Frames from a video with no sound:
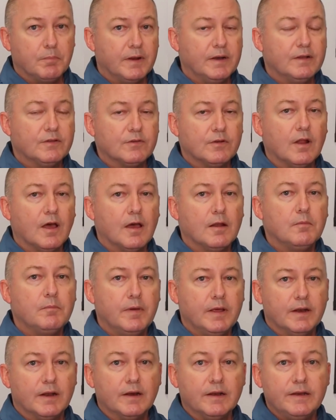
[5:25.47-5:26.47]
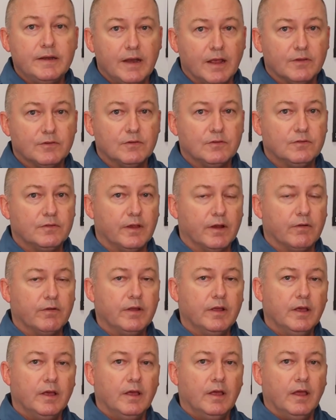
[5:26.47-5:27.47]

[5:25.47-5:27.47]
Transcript: but it's not medically necessary,